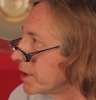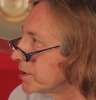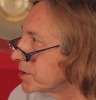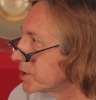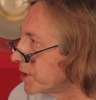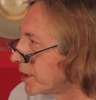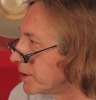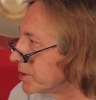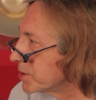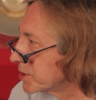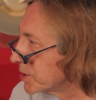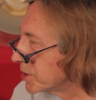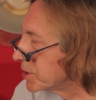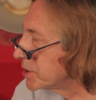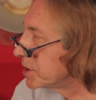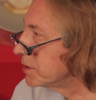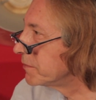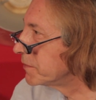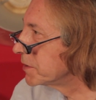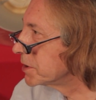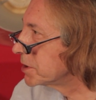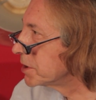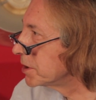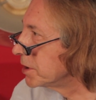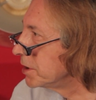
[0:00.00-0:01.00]

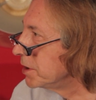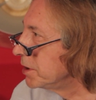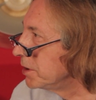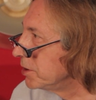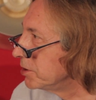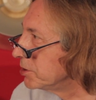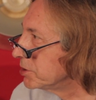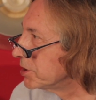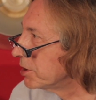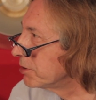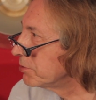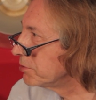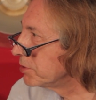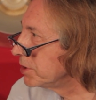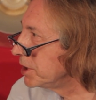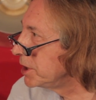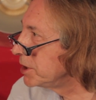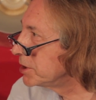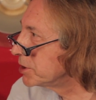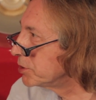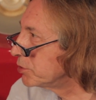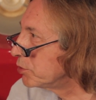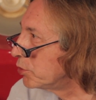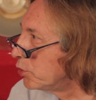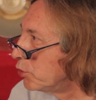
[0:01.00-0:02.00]
sensitivity, you don't need
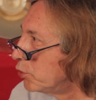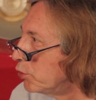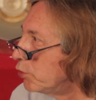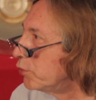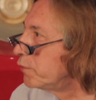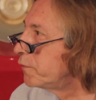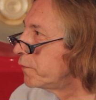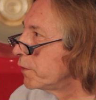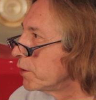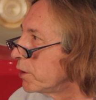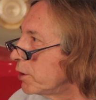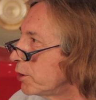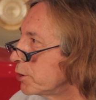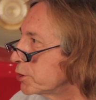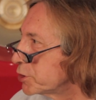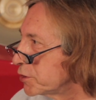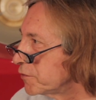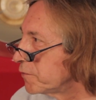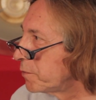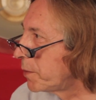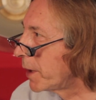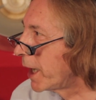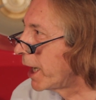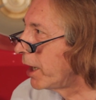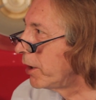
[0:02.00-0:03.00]
an awful lot of
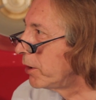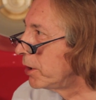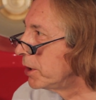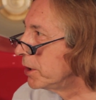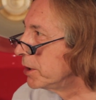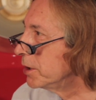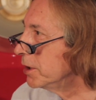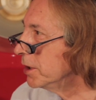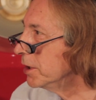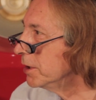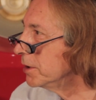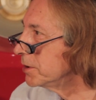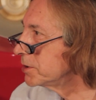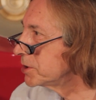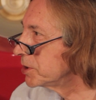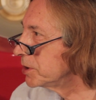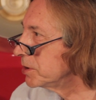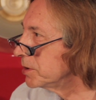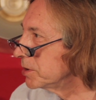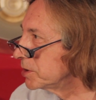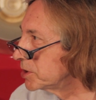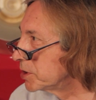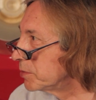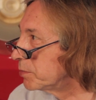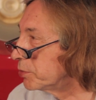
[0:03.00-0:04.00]
power
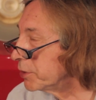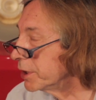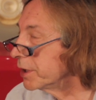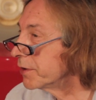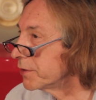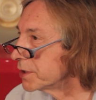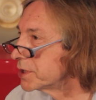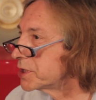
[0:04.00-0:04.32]
to bring the